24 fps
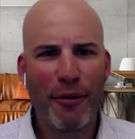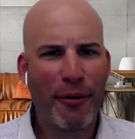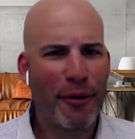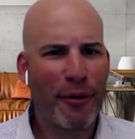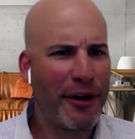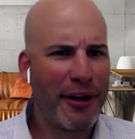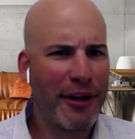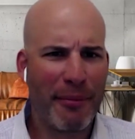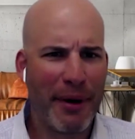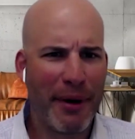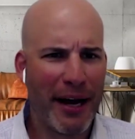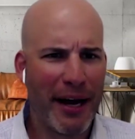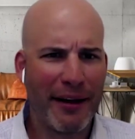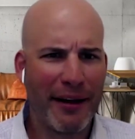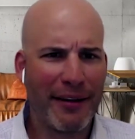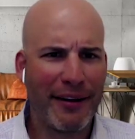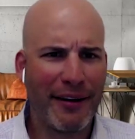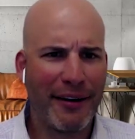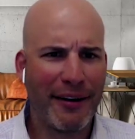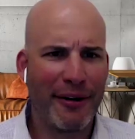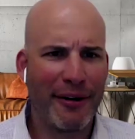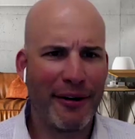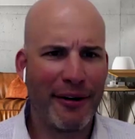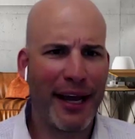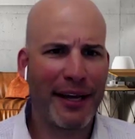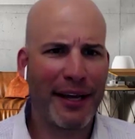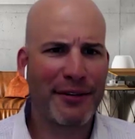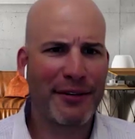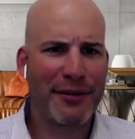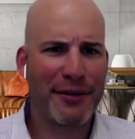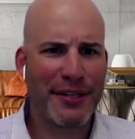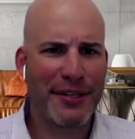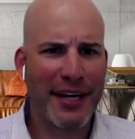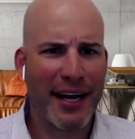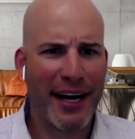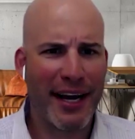worry about
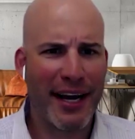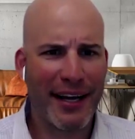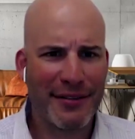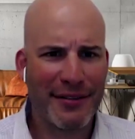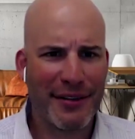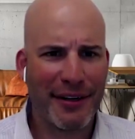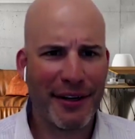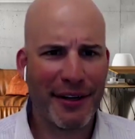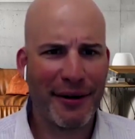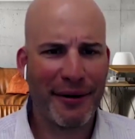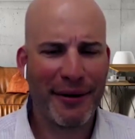exercise.